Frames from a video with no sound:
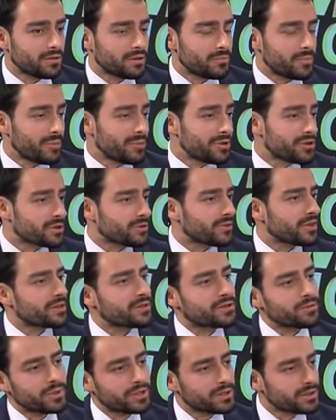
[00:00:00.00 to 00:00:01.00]
and maybe just
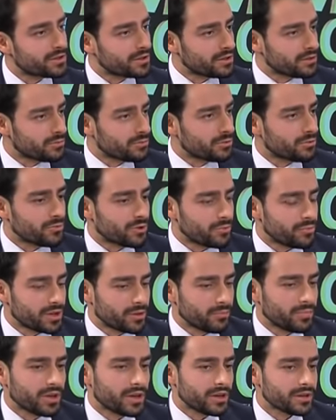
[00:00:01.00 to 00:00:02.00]
flexibility would be a
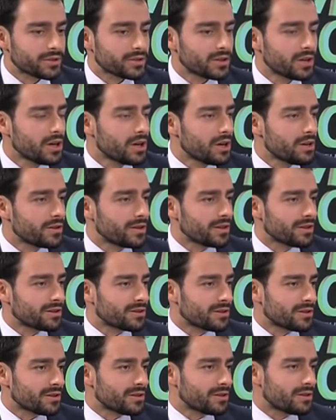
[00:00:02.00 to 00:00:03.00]
plus. The
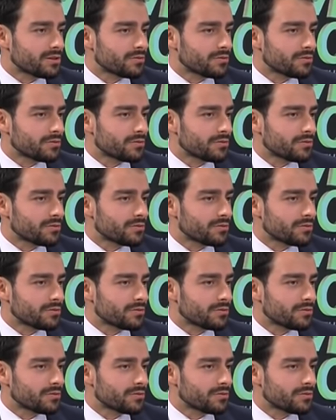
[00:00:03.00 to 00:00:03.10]
other,